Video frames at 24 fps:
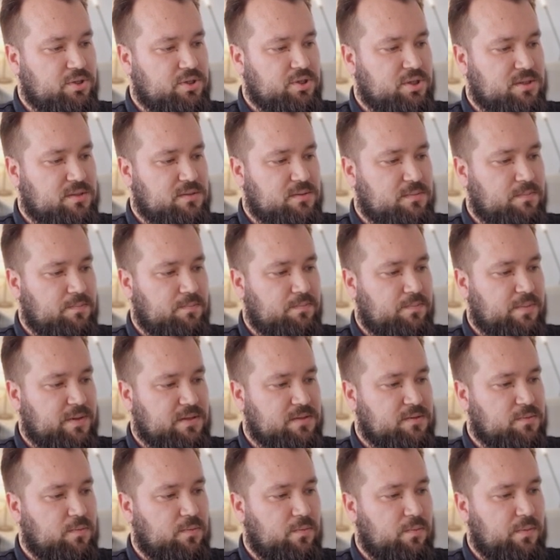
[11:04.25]
just
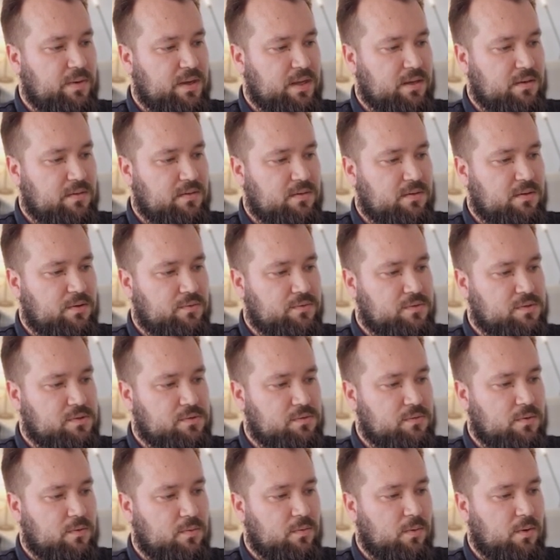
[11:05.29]
between those
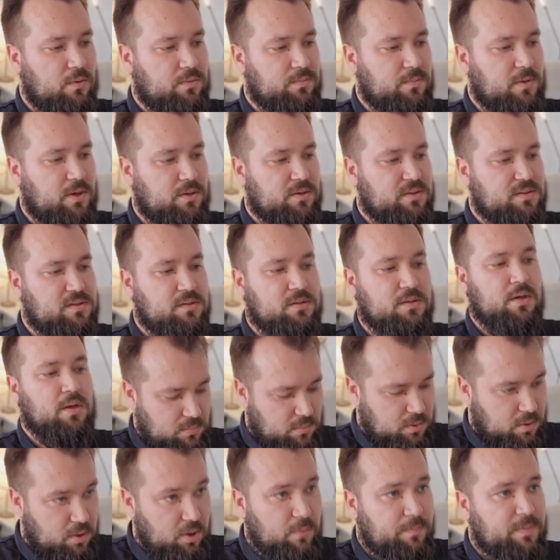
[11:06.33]
two quote marks.
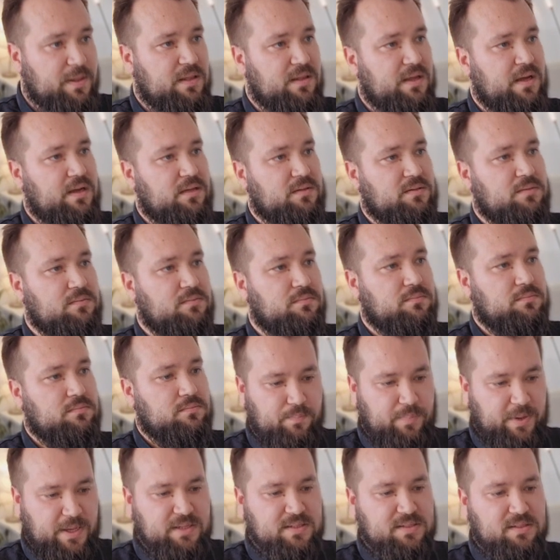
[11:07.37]
Copy that,
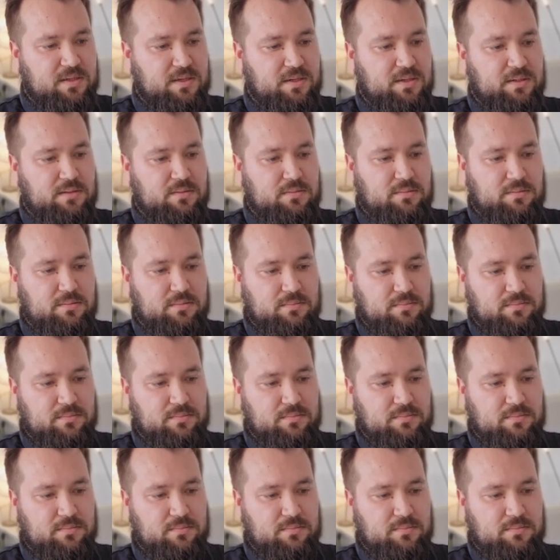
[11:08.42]
paste it in,